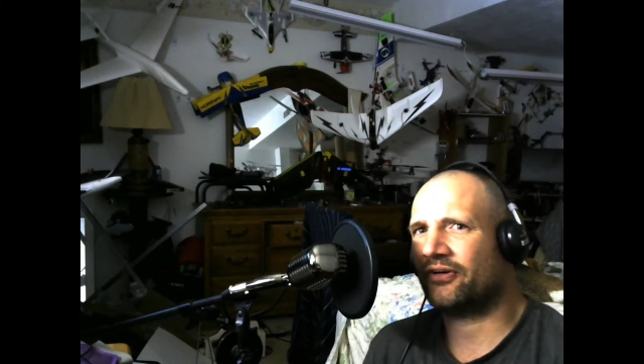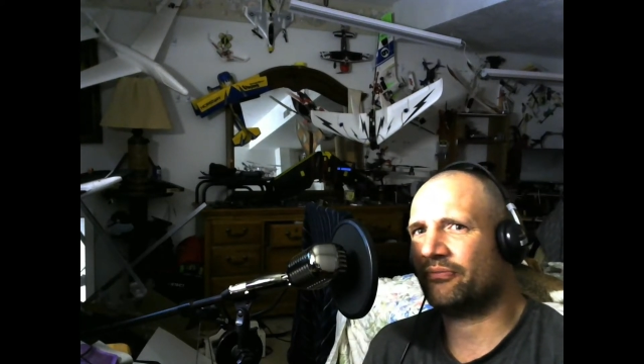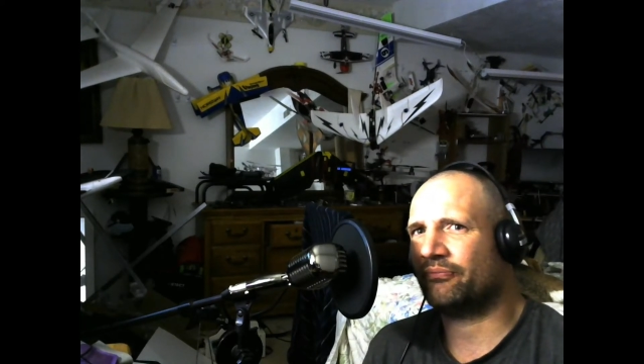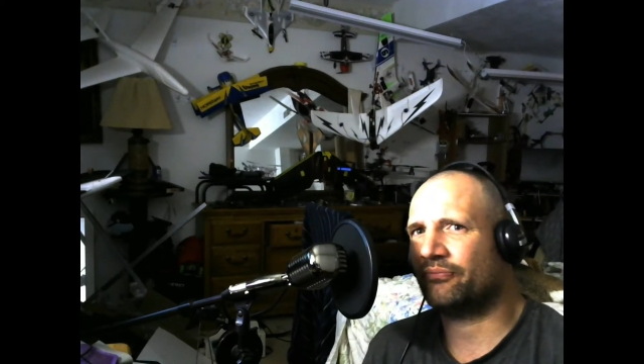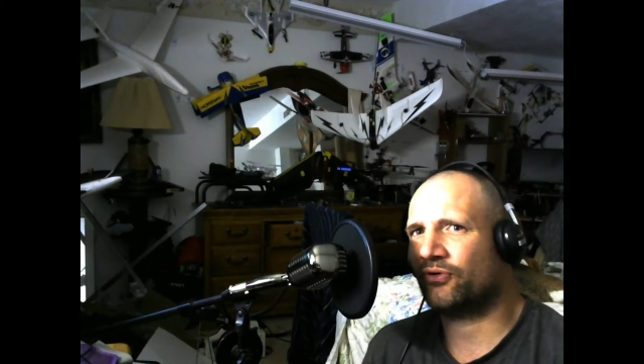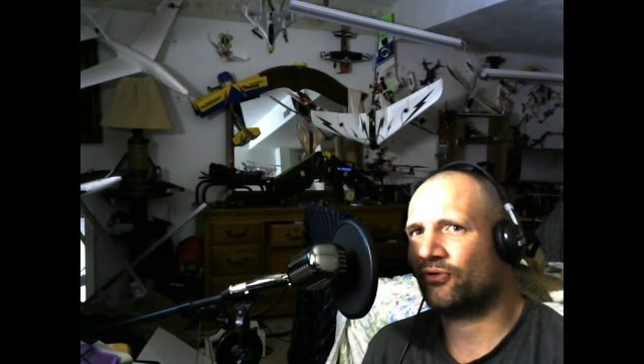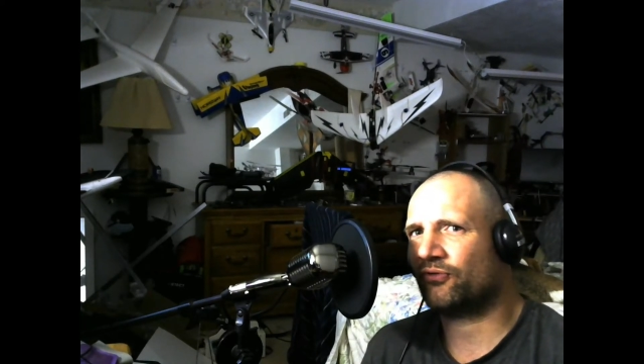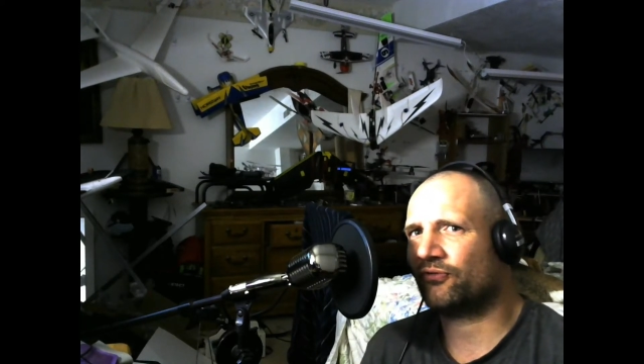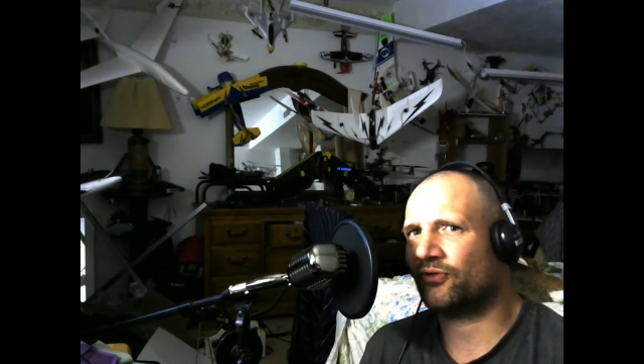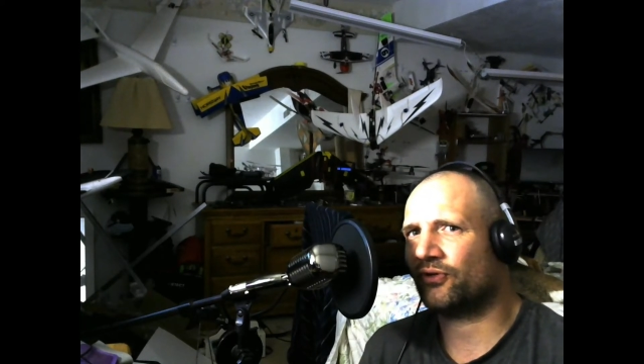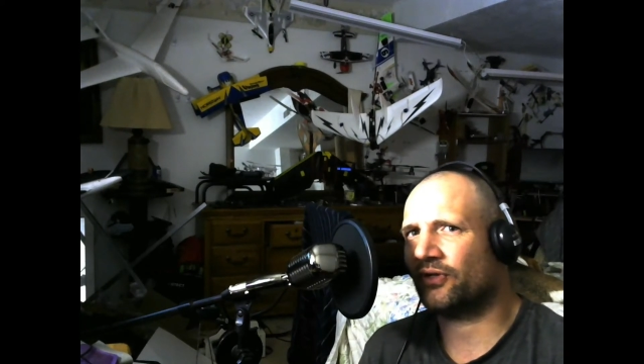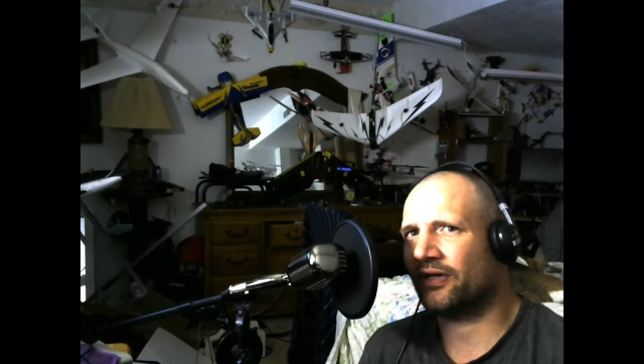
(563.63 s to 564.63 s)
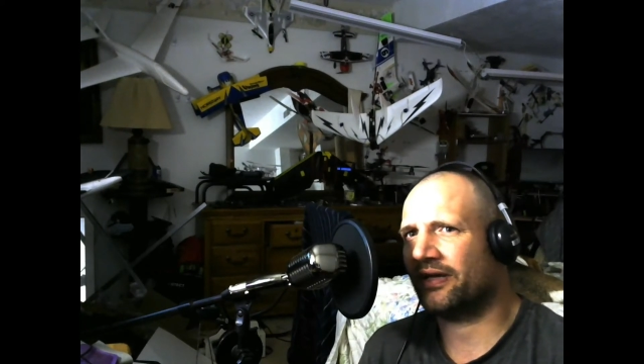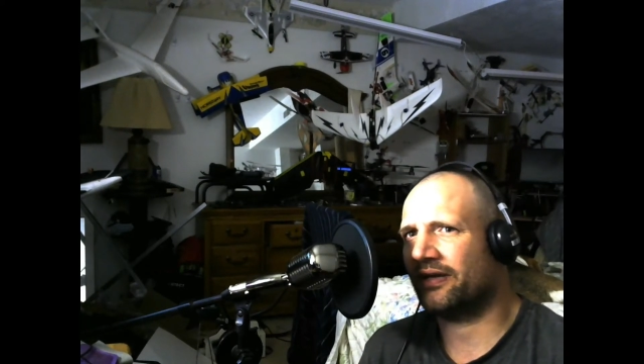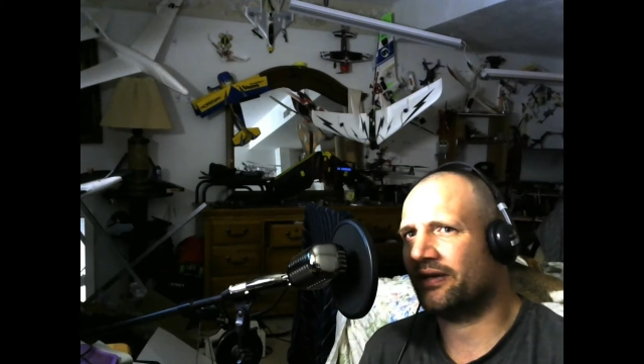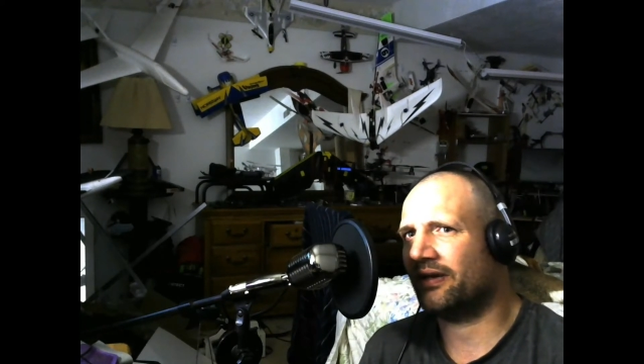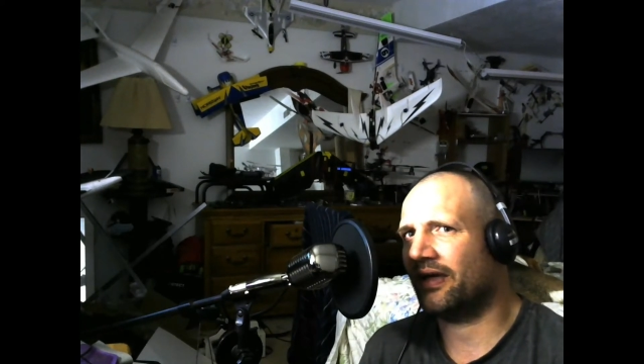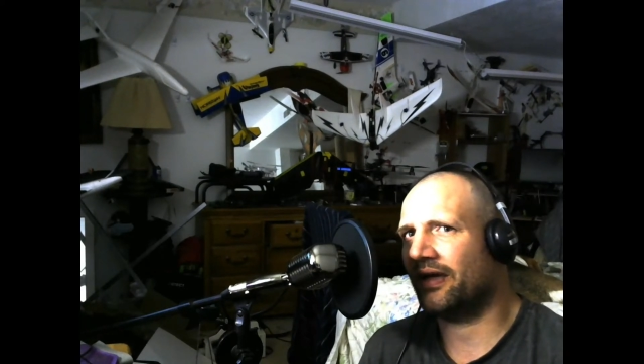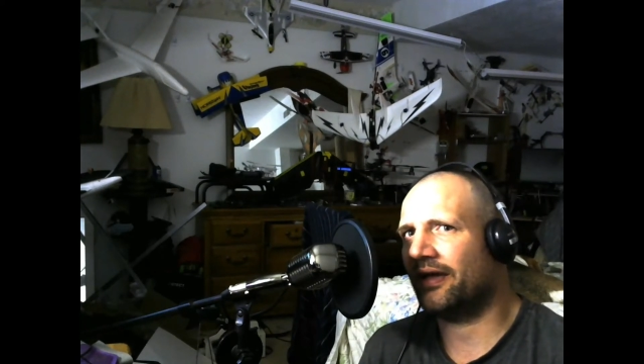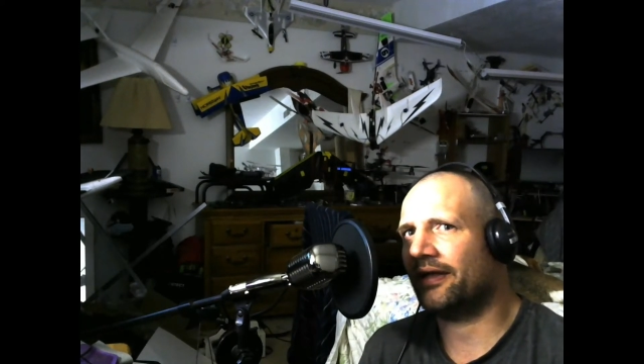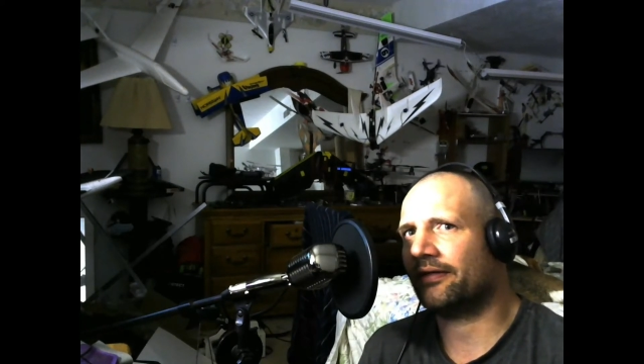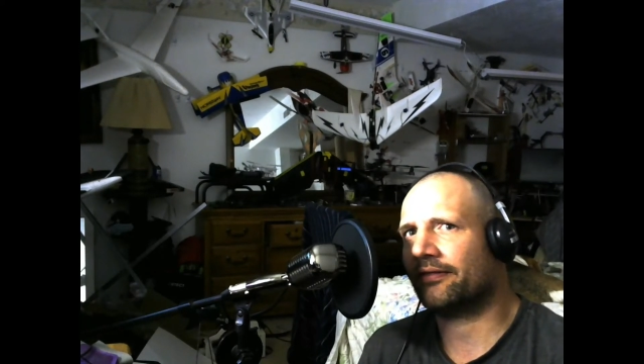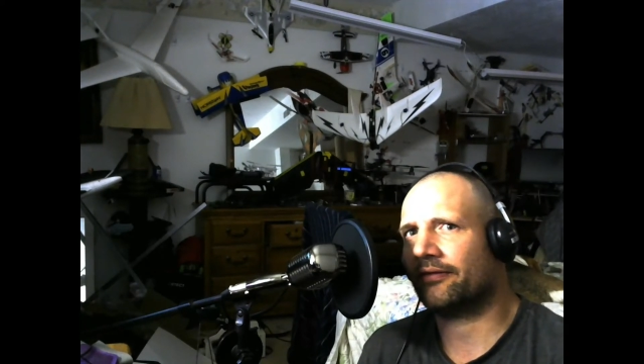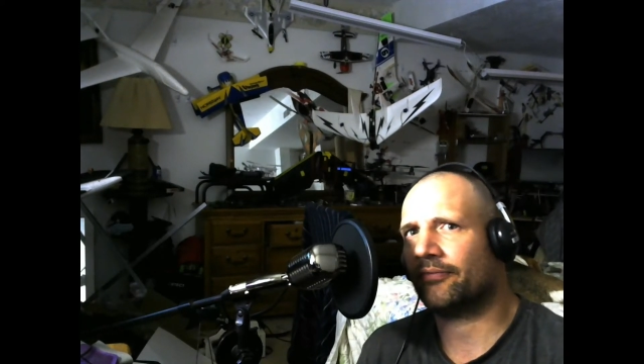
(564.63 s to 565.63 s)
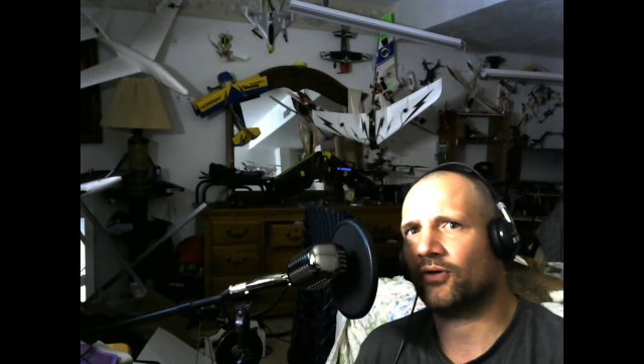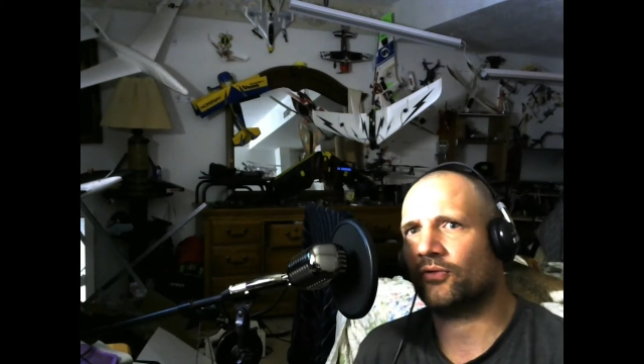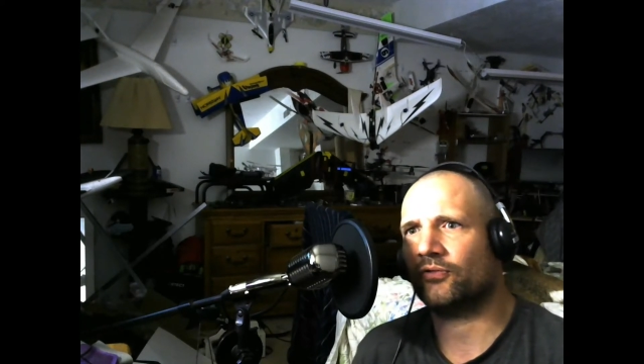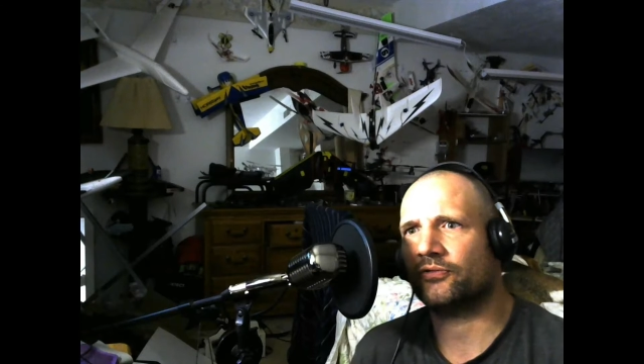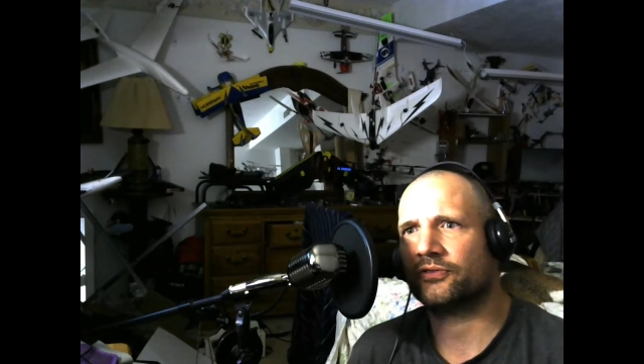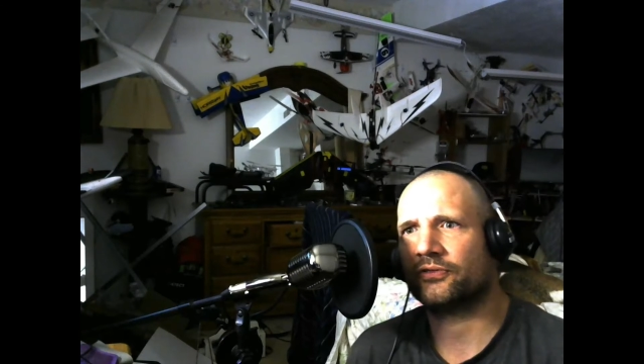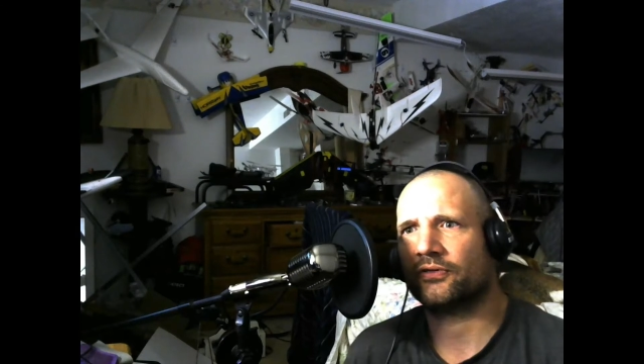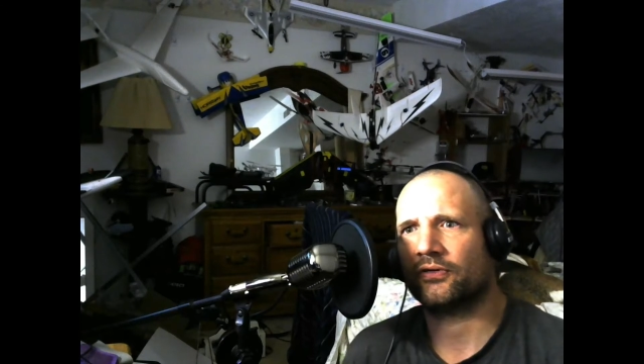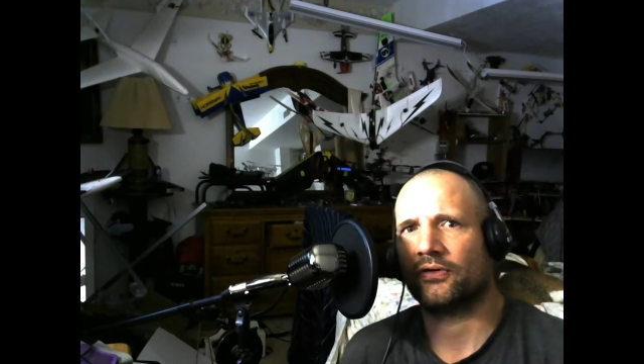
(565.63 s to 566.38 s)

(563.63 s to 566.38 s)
beautiful in any of the modes.